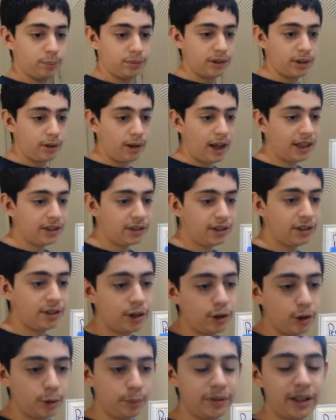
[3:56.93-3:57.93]
So
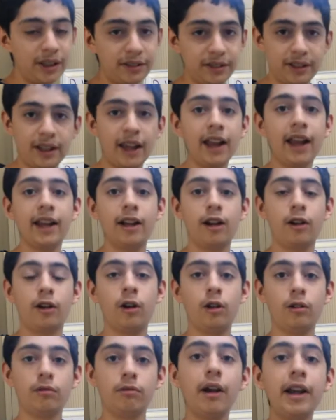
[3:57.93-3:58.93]
isotopes that decay are
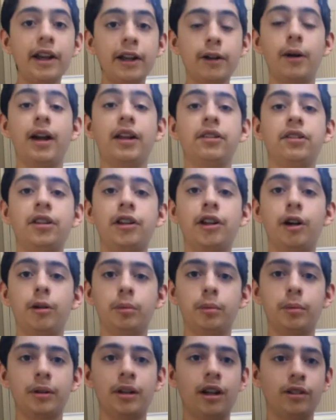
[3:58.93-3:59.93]
called
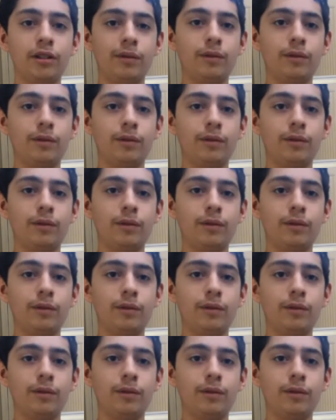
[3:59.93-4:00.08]
radioisotopes because of